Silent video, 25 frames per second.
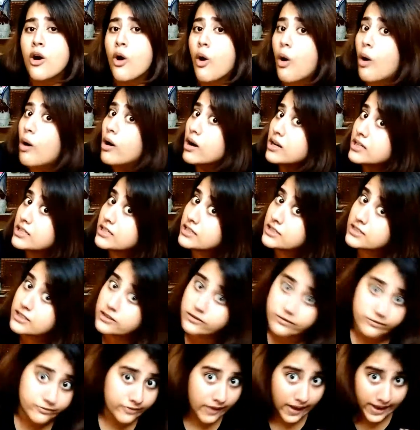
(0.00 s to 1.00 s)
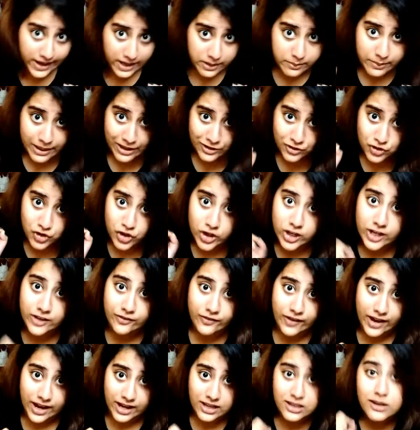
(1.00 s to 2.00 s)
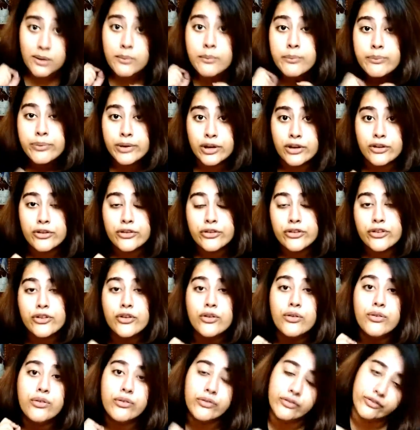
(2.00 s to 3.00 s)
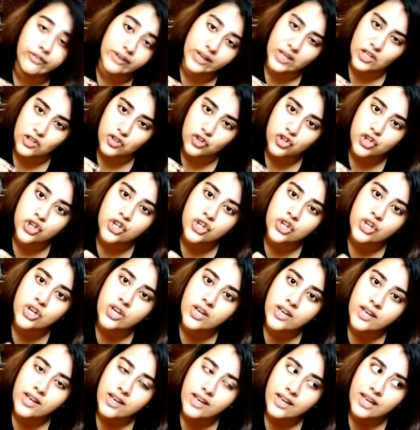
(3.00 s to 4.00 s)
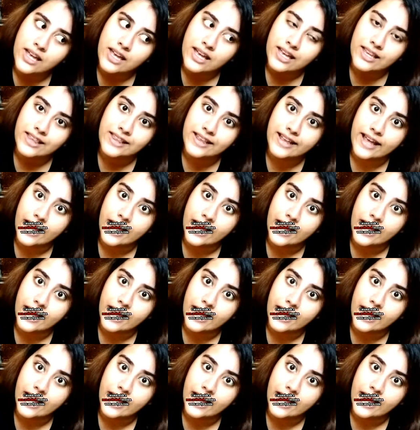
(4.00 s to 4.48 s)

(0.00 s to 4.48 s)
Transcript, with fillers: alters a very major event because of which the